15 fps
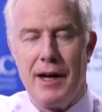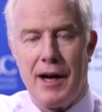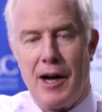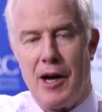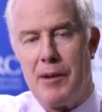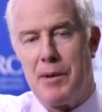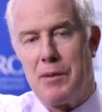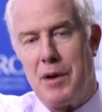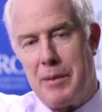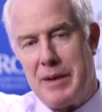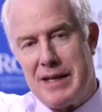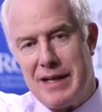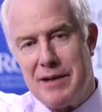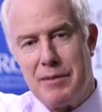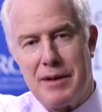And what we
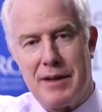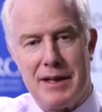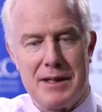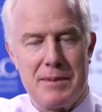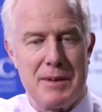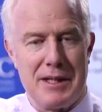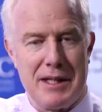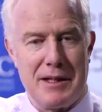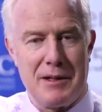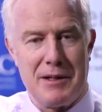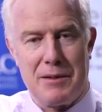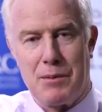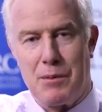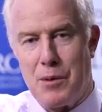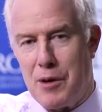did with this
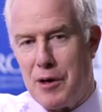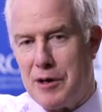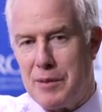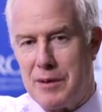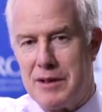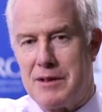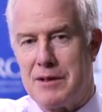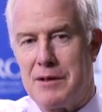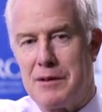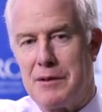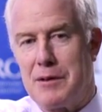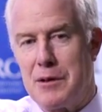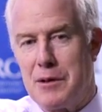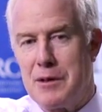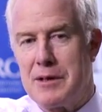particular work was to
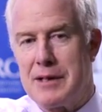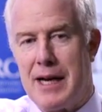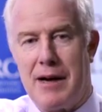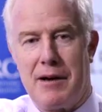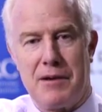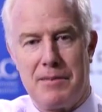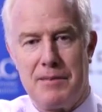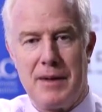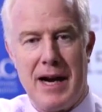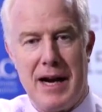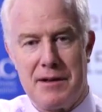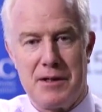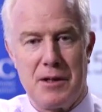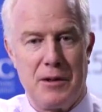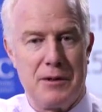use our
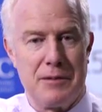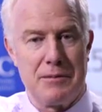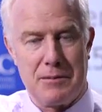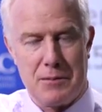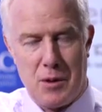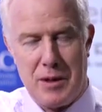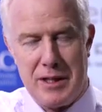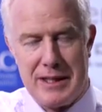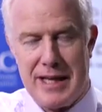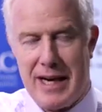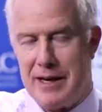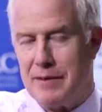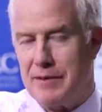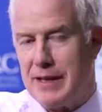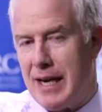household
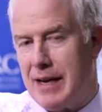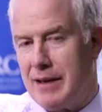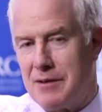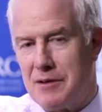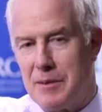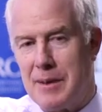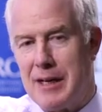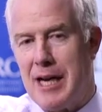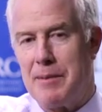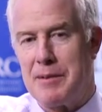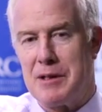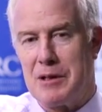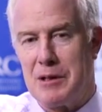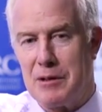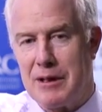quantitative data to be able
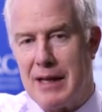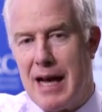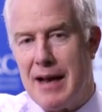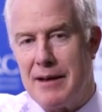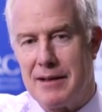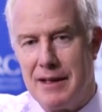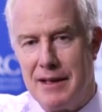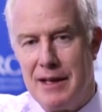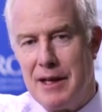to look at